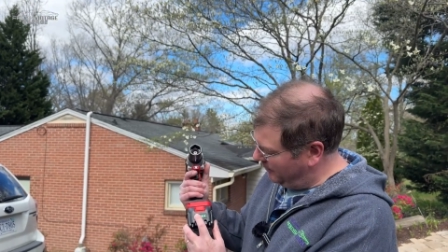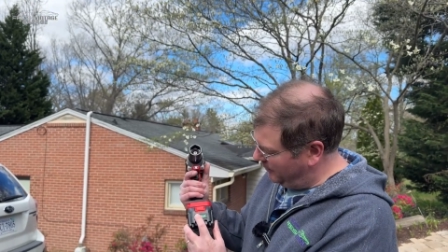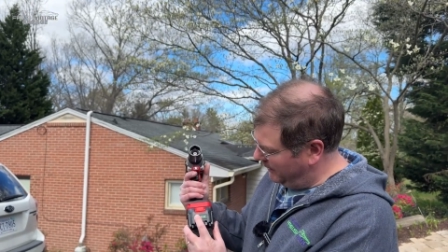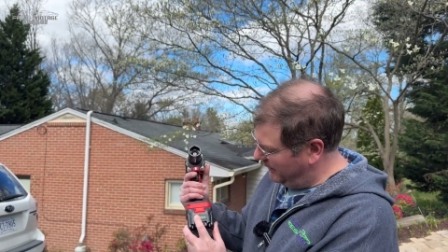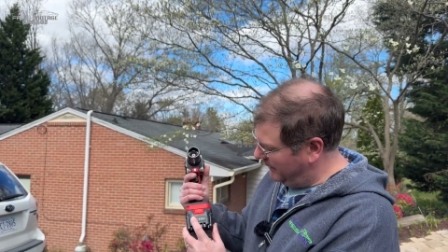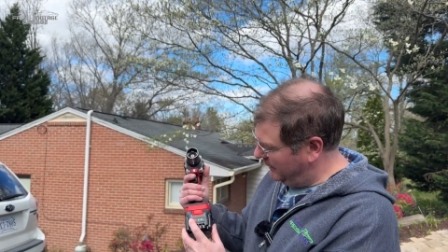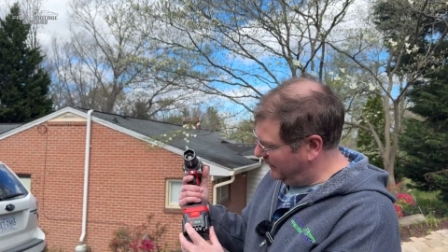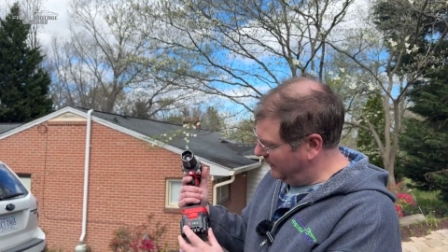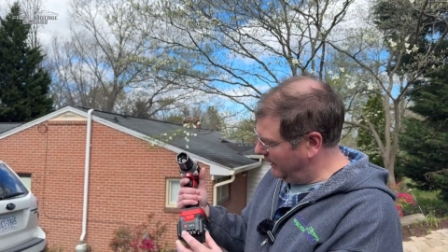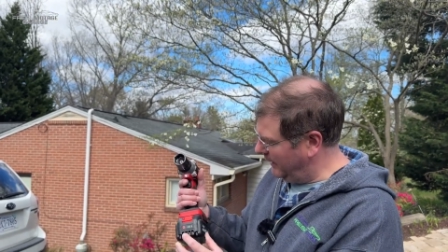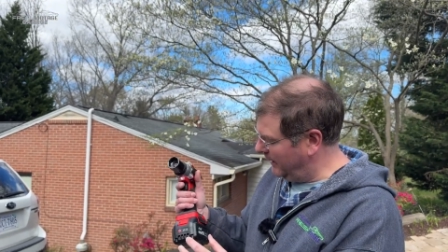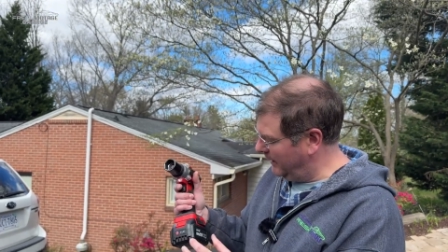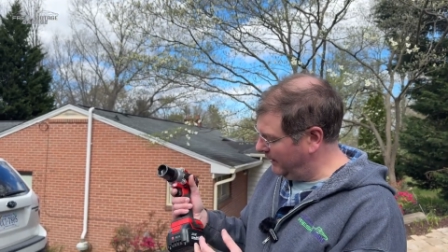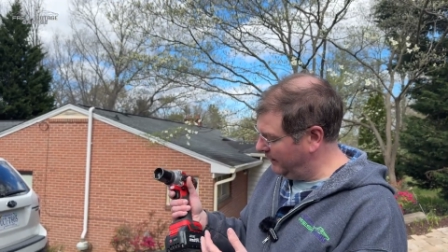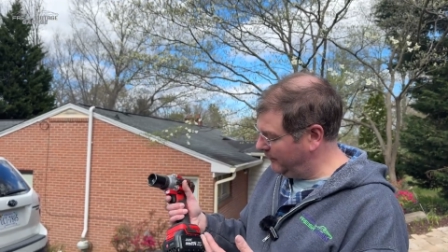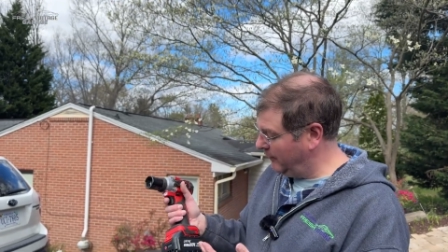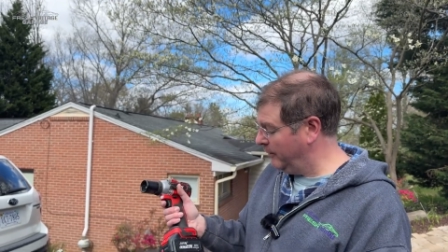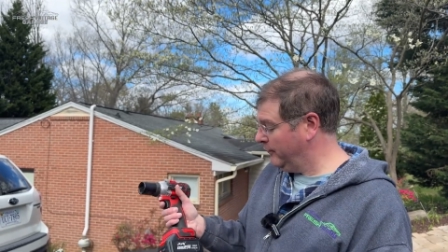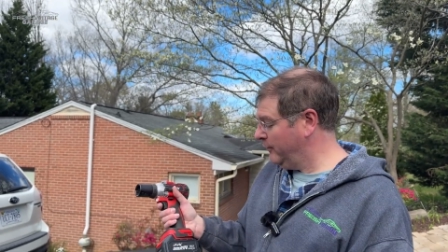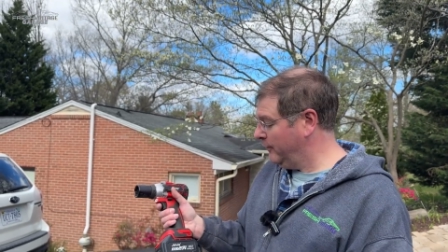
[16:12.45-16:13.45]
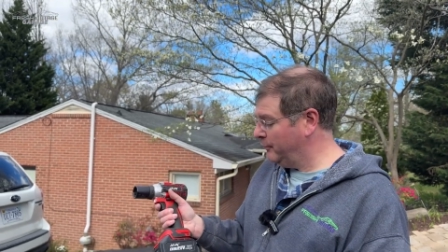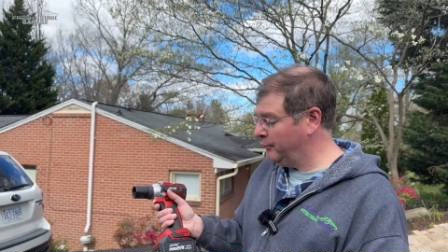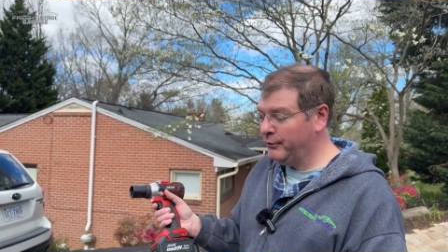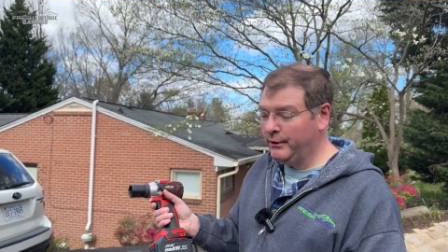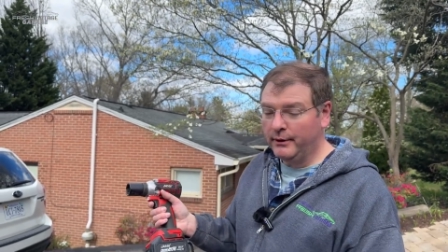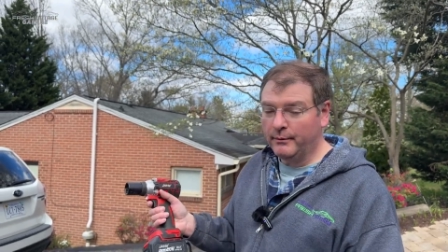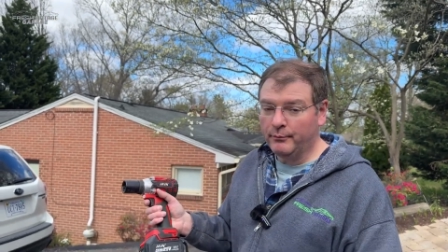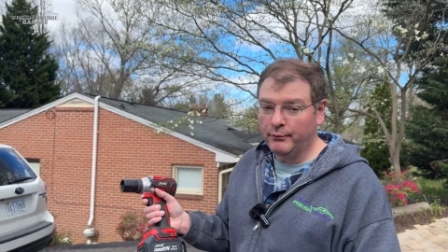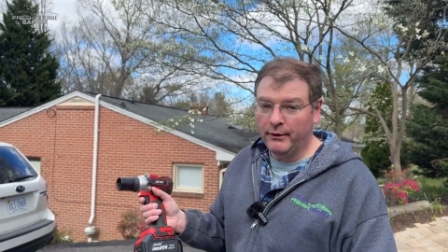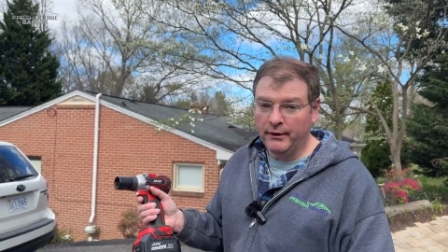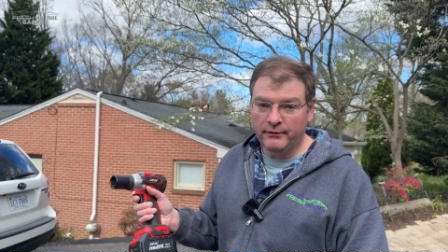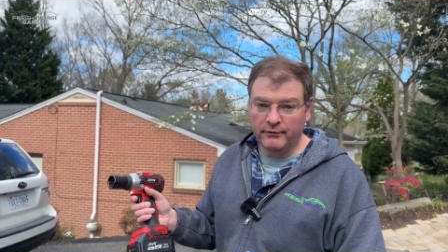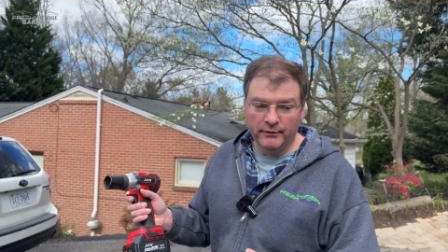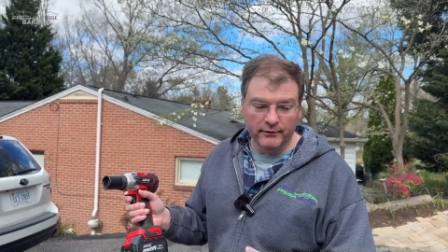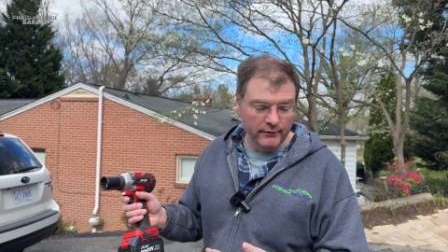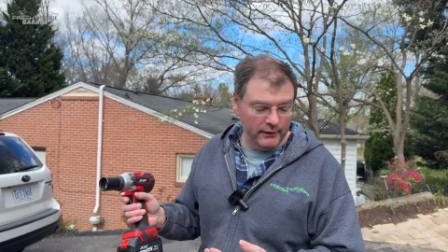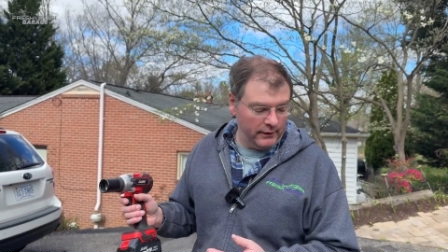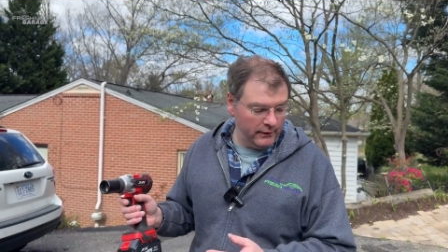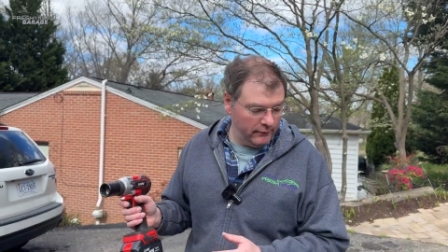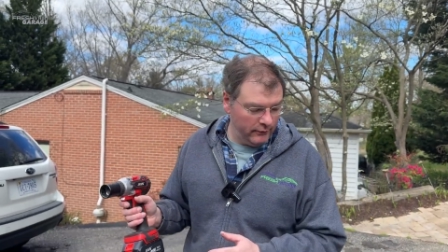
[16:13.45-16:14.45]
but that's also pretty
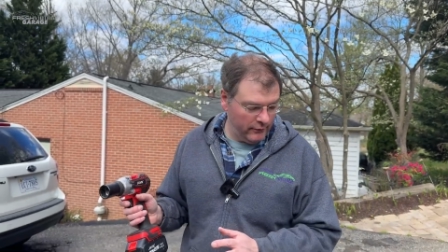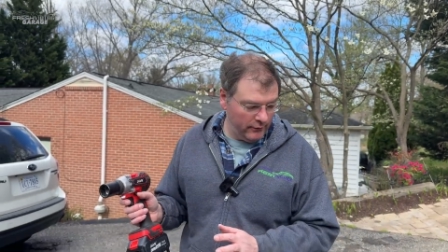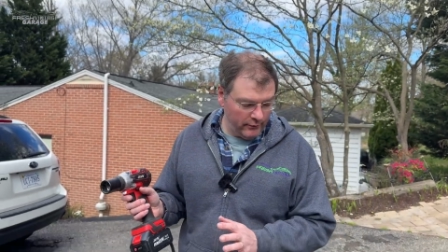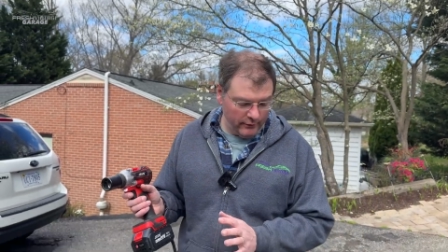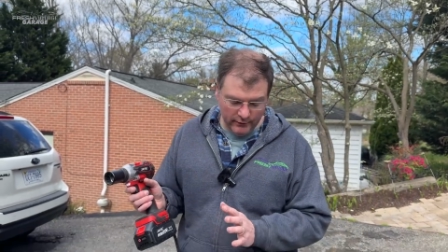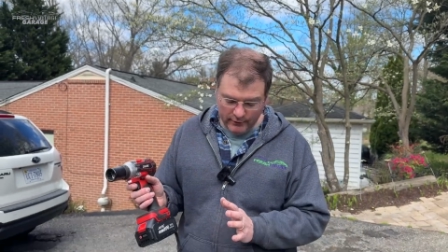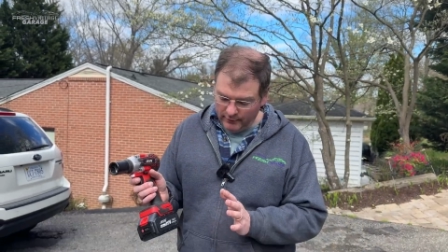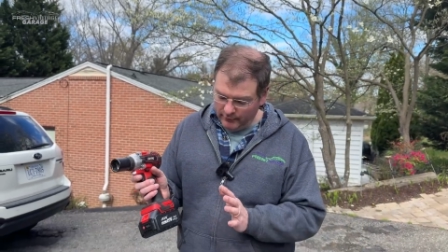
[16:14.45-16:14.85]
impressive considering